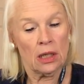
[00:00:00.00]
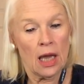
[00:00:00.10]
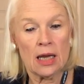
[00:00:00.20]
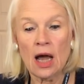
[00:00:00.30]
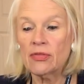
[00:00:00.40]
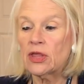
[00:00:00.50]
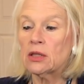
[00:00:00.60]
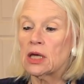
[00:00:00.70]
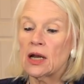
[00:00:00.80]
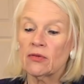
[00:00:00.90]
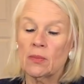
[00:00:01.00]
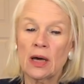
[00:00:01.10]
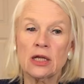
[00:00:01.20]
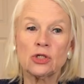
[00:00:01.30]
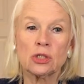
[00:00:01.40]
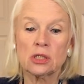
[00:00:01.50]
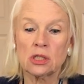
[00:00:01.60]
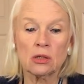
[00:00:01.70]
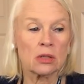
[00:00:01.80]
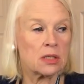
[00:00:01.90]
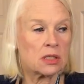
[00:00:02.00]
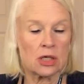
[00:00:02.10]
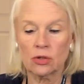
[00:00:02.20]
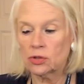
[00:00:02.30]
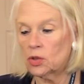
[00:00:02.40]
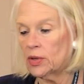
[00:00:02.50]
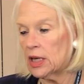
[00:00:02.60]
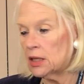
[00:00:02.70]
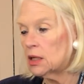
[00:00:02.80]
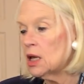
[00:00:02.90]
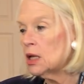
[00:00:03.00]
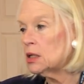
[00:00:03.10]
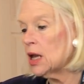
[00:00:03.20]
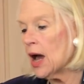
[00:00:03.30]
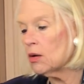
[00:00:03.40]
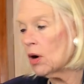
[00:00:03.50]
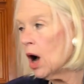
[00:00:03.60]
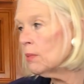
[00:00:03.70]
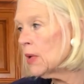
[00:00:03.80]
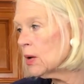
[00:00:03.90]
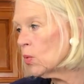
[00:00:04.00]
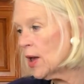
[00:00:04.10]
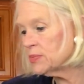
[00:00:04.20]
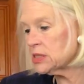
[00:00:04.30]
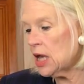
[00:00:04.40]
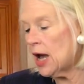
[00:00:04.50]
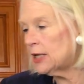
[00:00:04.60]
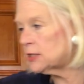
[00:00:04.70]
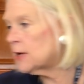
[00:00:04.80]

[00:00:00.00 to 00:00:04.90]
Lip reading: and I think that everybody should still consider doing it. Now, on my website,